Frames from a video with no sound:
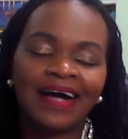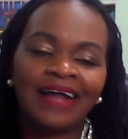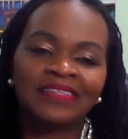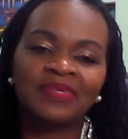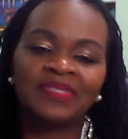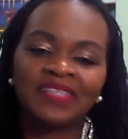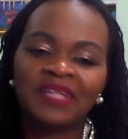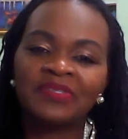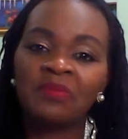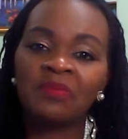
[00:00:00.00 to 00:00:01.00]
and they will
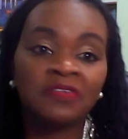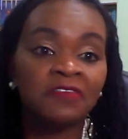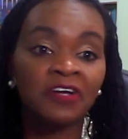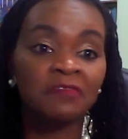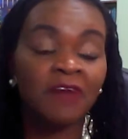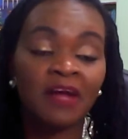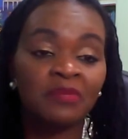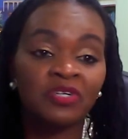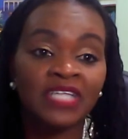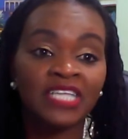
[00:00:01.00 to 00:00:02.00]
tell us about the
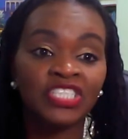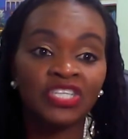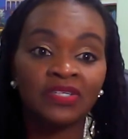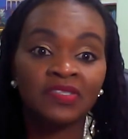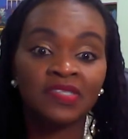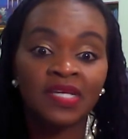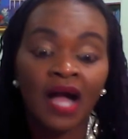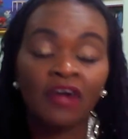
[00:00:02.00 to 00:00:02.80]
verifiable credentials.